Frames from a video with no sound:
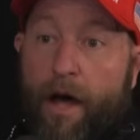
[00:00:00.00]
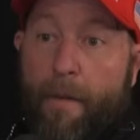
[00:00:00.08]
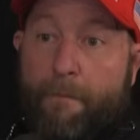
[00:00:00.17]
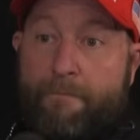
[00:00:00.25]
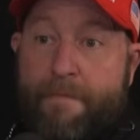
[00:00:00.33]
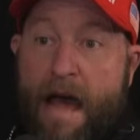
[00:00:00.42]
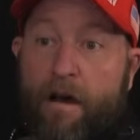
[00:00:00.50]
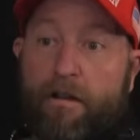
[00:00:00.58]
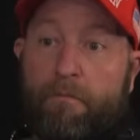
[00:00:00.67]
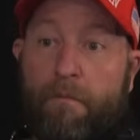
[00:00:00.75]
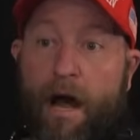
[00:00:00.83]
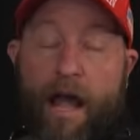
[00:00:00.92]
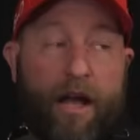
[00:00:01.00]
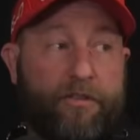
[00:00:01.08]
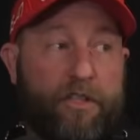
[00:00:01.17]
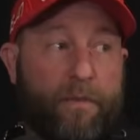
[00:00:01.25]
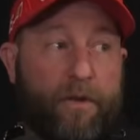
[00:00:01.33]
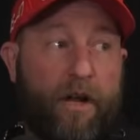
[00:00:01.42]
amount of miles
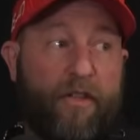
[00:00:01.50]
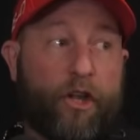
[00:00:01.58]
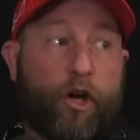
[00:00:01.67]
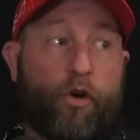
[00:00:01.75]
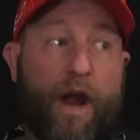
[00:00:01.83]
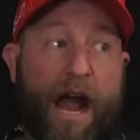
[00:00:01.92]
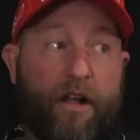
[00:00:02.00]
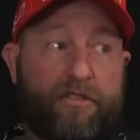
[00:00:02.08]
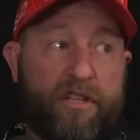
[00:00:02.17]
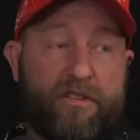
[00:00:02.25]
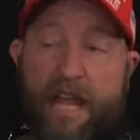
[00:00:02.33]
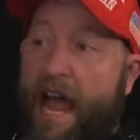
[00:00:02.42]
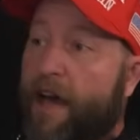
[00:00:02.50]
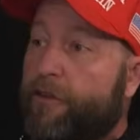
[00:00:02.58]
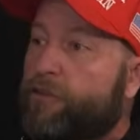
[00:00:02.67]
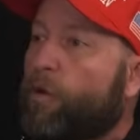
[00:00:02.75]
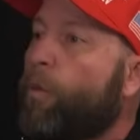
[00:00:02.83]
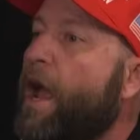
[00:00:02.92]
he's put on, the crowds he's
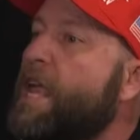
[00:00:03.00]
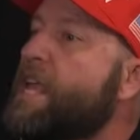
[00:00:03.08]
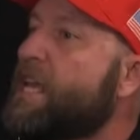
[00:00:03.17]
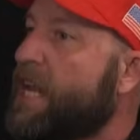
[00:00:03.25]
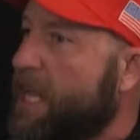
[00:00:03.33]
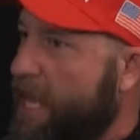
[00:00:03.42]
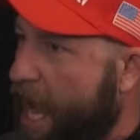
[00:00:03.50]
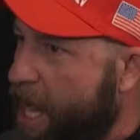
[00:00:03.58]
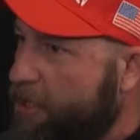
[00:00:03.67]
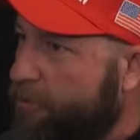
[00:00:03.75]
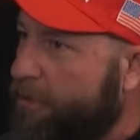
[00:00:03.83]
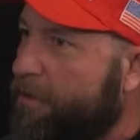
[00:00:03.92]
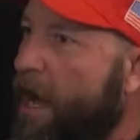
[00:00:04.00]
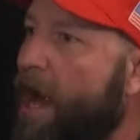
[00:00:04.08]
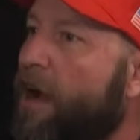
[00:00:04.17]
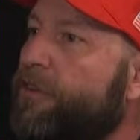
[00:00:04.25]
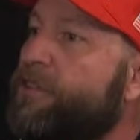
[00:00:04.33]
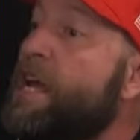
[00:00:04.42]
gathered, the way he can engage with
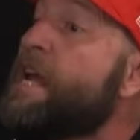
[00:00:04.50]
crowds,